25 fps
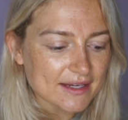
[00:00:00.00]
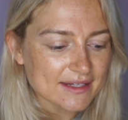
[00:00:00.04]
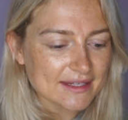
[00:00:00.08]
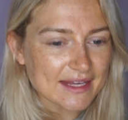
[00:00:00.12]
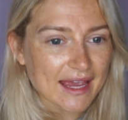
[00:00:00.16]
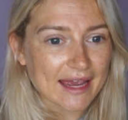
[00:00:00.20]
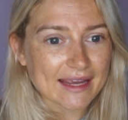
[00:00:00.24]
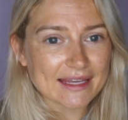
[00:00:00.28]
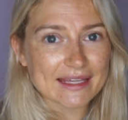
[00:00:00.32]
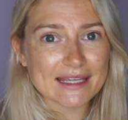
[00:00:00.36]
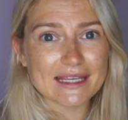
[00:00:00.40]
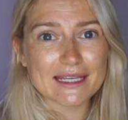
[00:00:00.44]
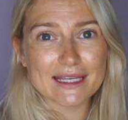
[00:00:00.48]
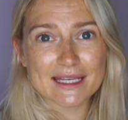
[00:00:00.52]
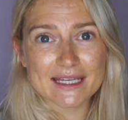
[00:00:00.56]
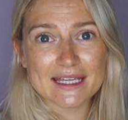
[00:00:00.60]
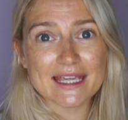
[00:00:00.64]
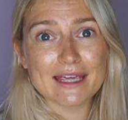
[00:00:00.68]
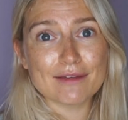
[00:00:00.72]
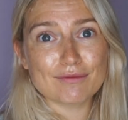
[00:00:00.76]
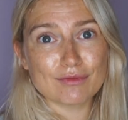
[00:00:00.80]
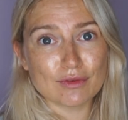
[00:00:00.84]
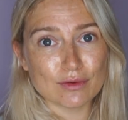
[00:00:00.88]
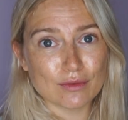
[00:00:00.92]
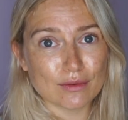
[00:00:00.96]
yeah,
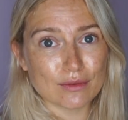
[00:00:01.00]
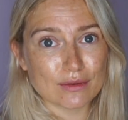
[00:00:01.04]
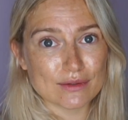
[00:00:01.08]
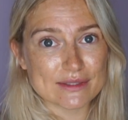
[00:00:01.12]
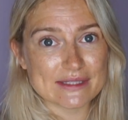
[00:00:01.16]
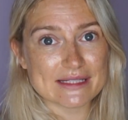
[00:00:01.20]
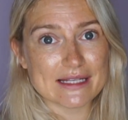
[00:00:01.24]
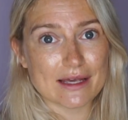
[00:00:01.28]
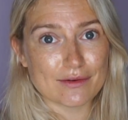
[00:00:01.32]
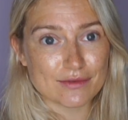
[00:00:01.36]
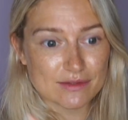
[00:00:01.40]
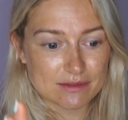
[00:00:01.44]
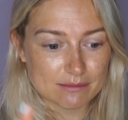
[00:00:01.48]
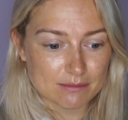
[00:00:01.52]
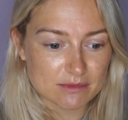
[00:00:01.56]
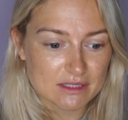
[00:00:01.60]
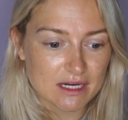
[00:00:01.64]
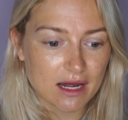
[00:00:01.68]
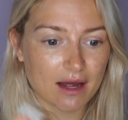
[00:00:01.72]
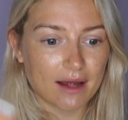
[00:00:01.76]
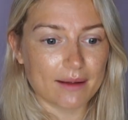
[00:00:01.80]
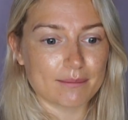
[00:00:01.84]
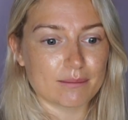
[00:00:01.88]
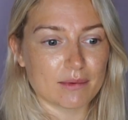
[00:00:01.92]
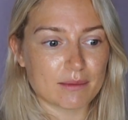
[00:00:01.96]
give yourself some
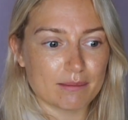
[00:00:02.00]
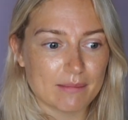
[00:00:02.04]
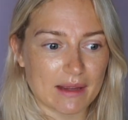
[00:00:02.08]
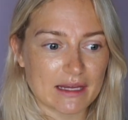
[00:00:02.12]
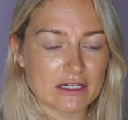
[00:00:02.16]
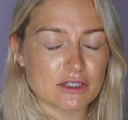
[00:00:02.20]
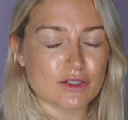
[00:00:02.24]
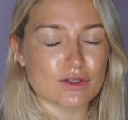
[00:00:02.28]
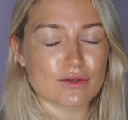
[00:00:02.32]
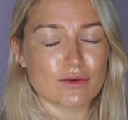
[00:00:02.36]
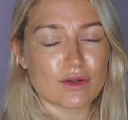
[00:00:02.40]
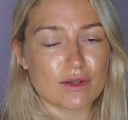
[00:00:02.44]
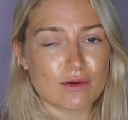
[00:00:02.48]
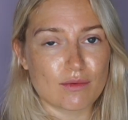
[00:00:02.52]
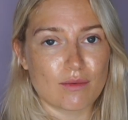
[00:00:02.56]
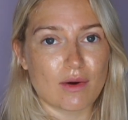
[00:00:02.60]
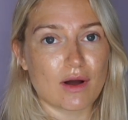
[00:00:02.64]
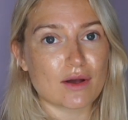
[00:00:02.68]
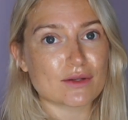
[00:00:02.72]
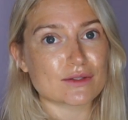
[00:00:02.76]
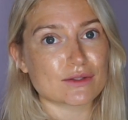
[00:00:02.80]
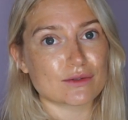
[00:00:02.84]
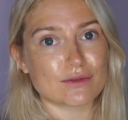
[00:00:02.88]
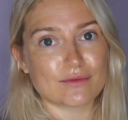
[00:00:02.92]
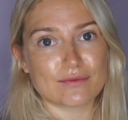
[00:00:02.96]
time, but make sure you
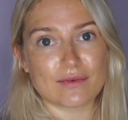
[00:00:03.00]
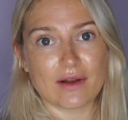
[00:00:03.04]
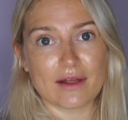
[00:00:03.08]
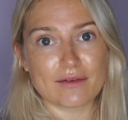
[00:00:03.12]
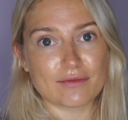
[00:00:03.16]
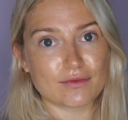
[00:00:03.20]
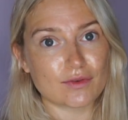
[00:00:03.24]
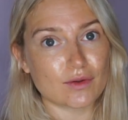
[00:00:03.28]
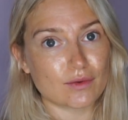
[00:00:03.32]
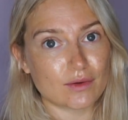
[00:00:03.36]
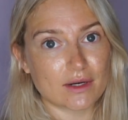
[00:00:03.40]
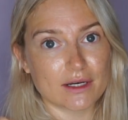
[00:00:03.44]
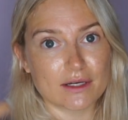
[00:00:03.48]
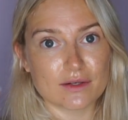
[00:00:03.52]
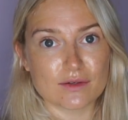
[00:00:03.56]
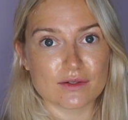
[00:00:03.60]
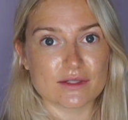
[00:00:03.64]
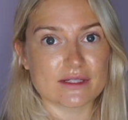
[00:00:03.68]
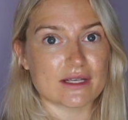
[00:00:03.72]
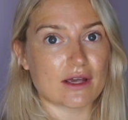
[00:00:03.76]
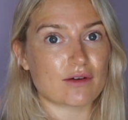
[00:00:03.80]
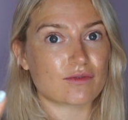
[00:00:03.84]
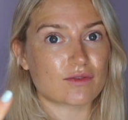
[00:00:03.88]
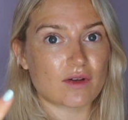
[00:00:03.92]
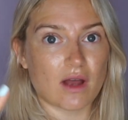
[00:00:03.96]
are sort of like fueling
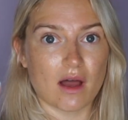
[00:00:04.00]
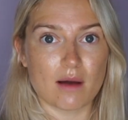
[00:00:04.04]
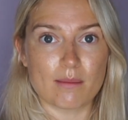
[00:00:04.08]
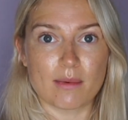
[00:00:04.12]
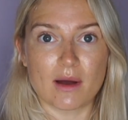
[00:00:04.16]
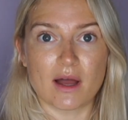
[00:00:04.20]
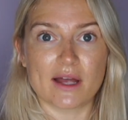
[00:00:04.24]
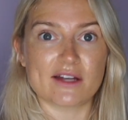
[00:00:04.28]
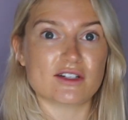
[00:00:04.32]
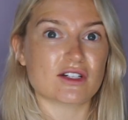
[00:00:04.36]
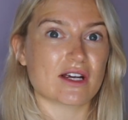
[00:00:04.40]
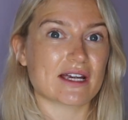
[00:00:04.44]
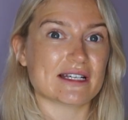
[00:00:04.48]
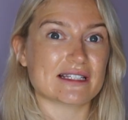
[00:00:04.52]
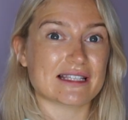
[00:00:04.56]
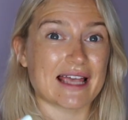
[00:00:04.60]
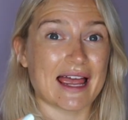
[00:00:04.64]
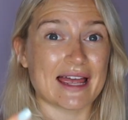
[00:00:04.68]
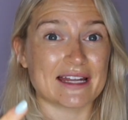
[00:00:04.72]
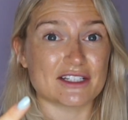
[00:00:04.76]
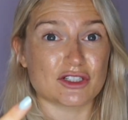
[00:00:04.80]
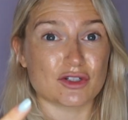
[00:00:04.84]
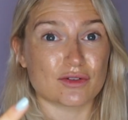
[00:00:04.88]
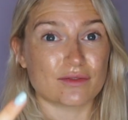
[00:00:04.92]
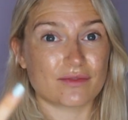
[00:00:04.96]
yourself carbohydrates
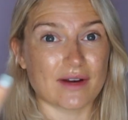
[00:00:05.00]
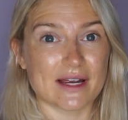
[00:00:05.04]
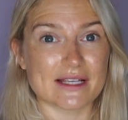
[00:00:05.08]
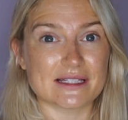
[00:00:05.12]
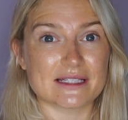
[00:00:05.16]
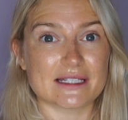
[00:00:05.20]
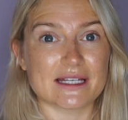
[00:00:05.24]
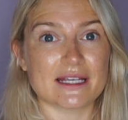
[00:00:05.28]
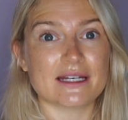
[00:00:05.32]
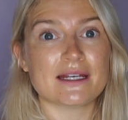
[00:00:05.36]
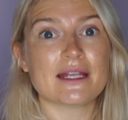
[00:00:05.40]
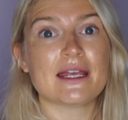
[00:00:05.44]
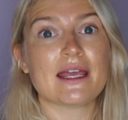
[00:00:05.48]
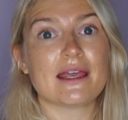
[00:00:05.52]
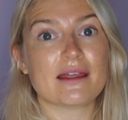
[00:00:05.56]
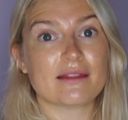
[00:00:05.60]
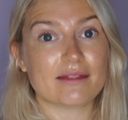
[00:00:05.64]
and you're resting.